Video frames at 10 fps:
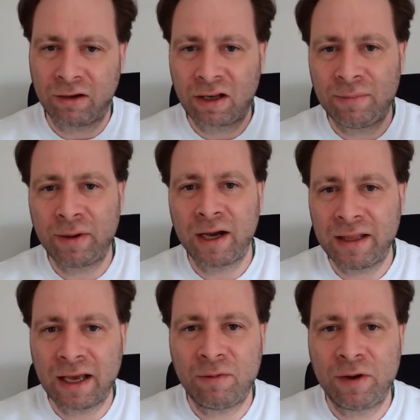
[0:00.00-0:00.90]
combine
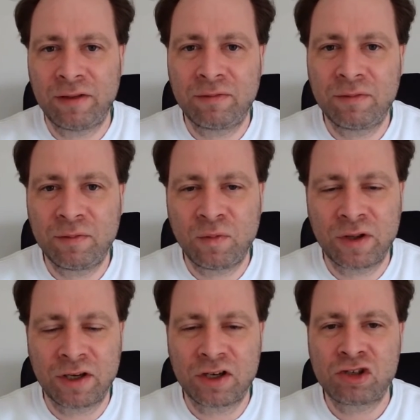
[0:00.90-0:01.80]
that
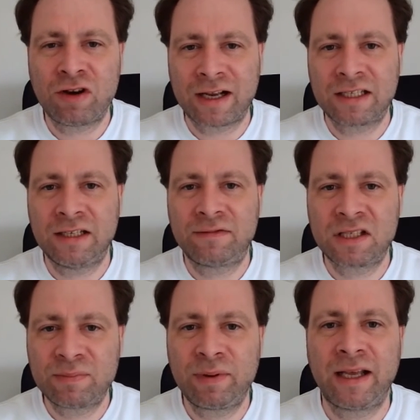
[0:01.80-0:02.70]
with an attractive
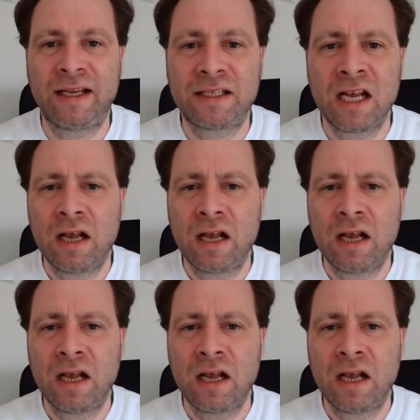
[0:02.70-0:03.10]
split.